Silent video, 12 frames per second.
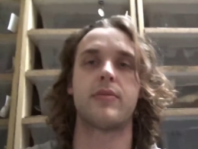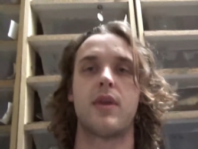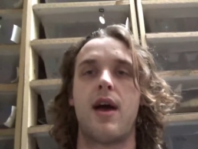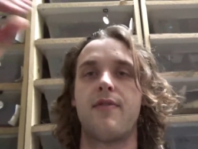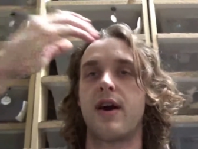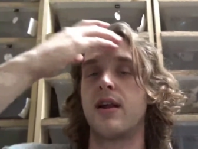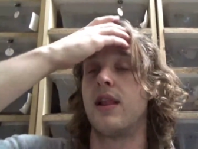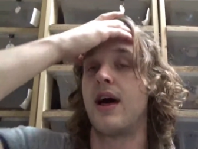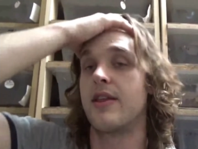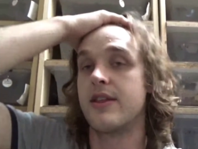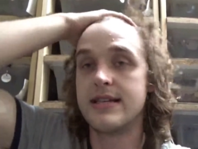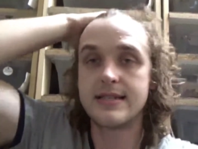I've got a lot
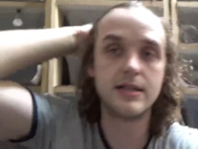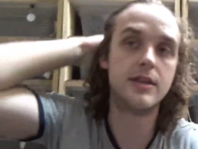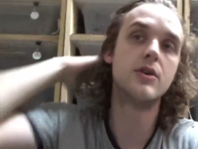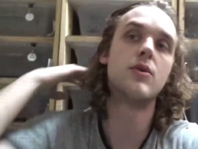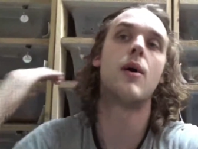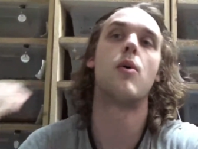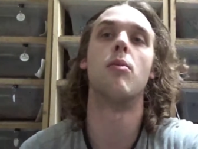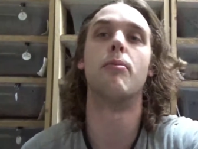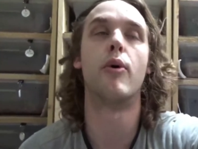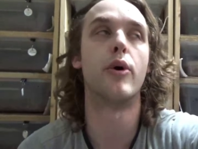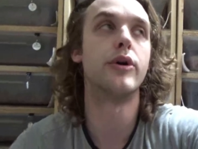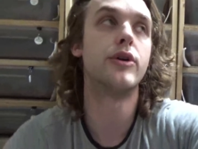of these to do. I won't
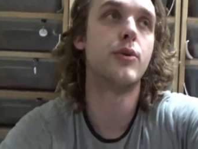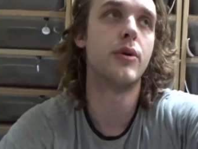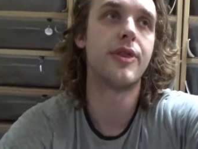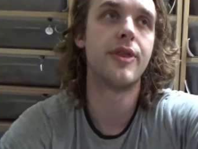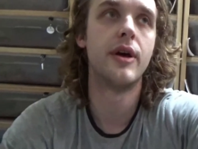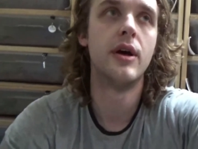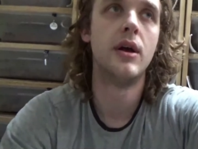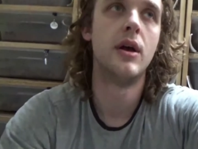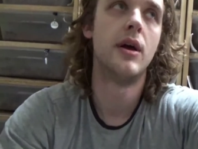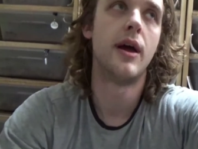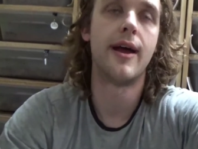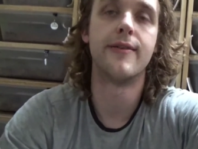bore you with
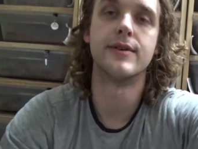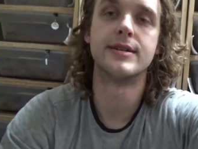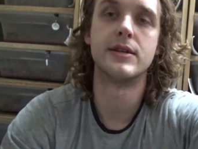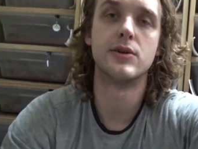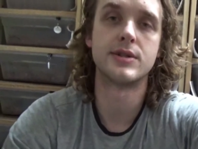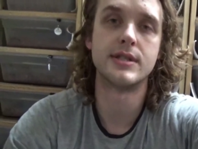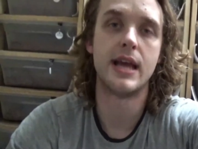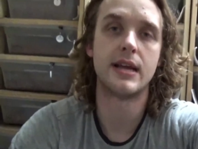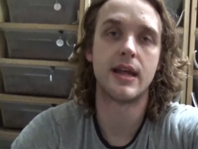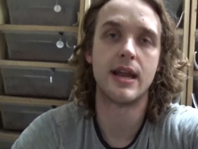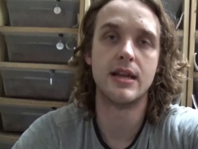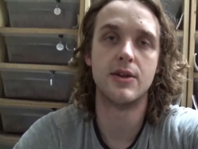every single snake
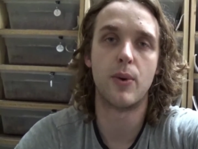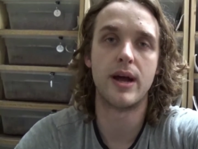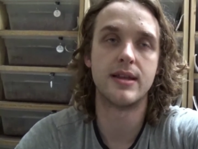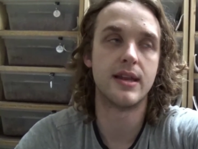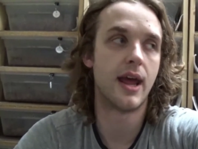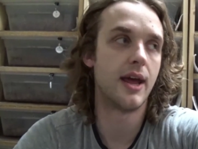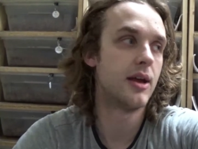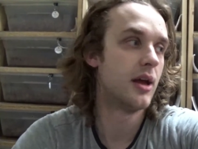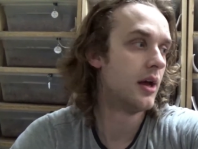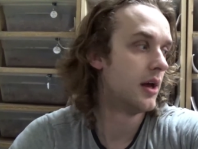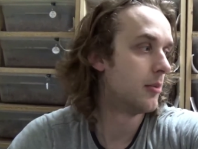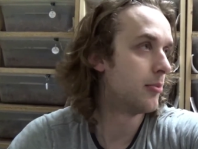that I need to weigh today.
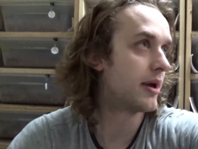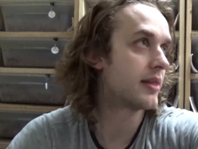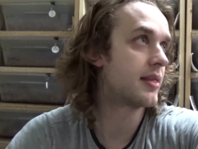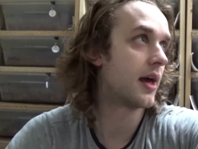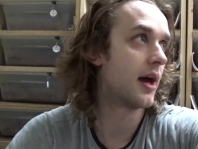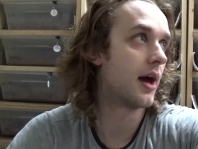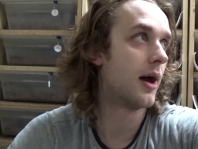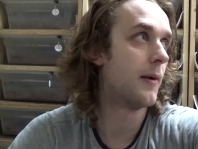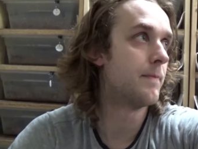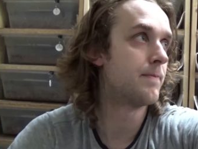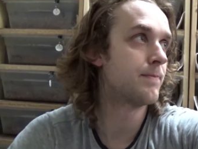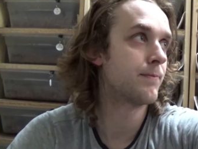But uh,
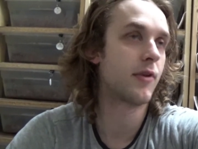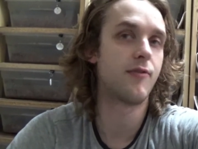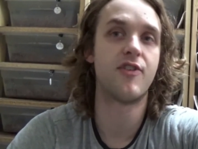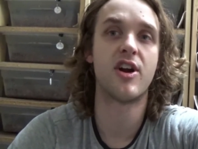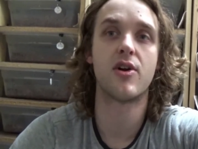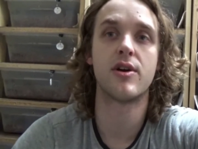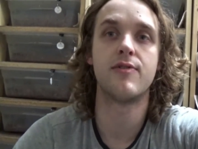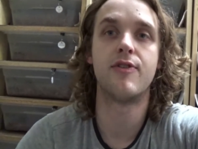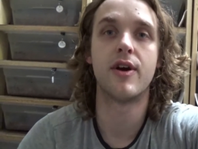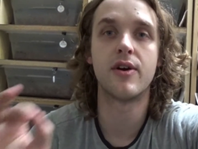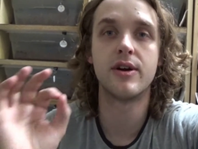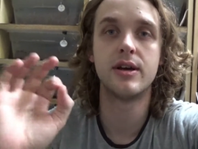very,
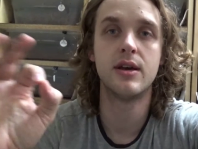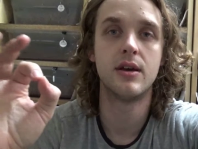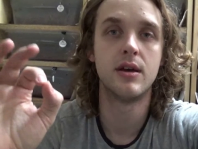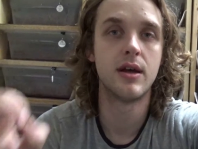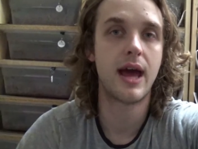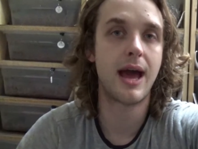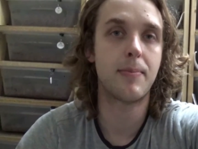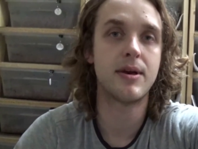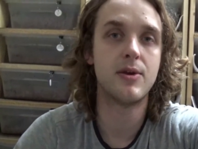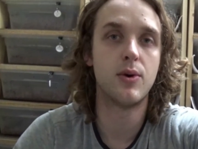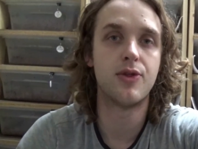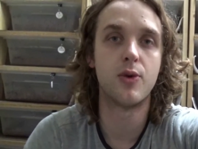very happy
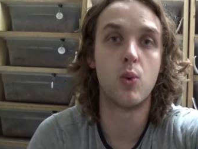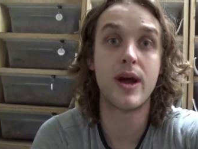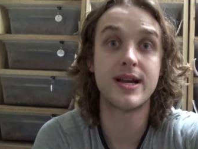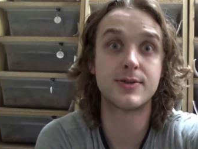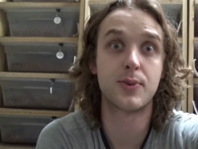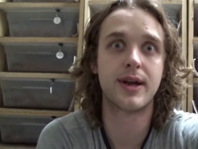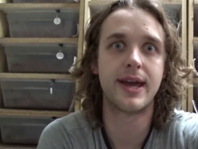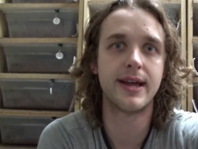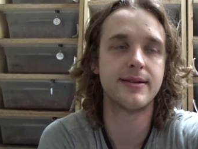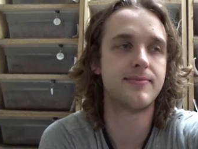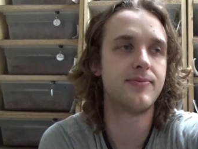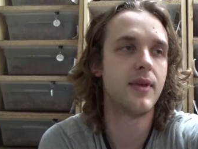with the weights we're
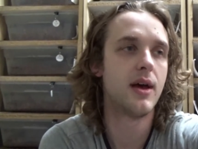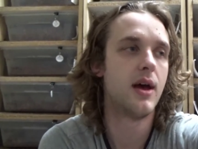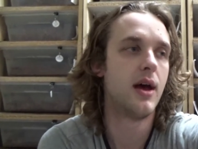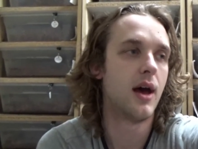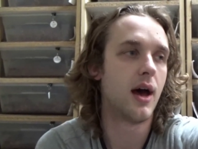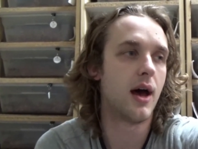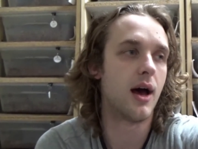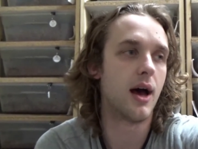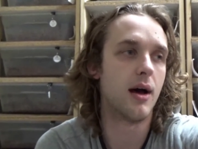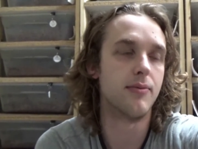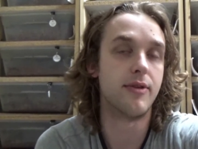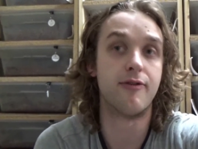getting.
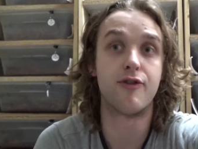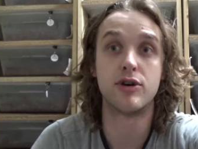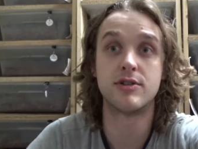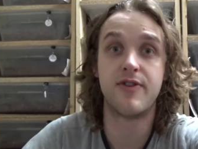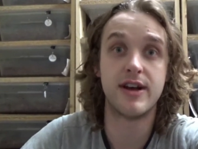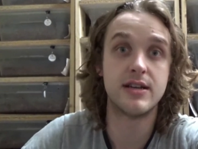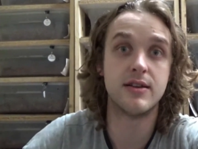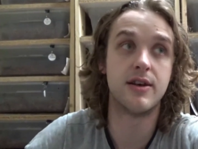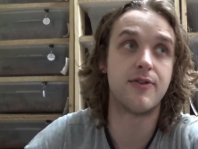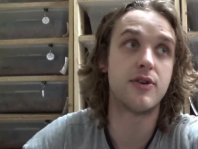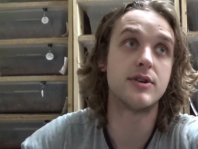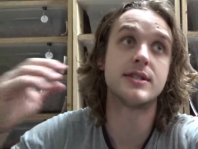Um, the first the
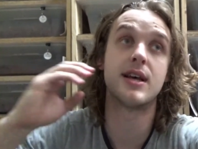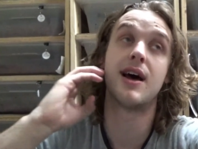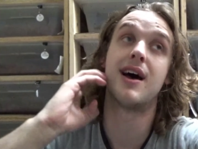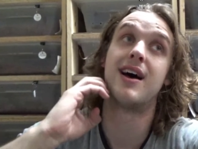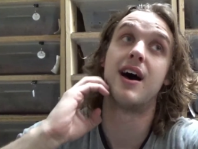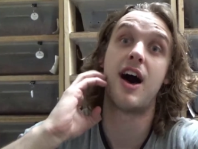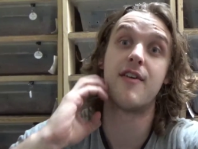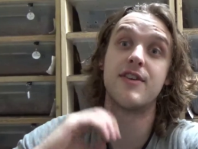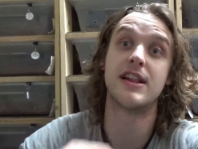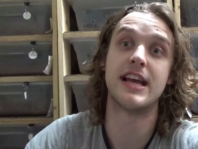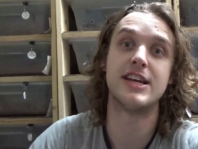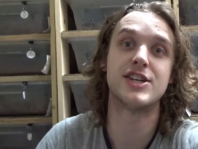first uh,
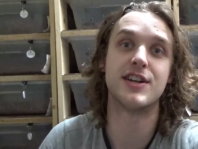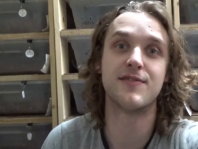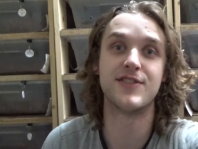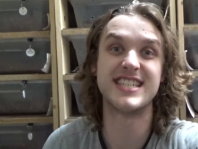ovulation of the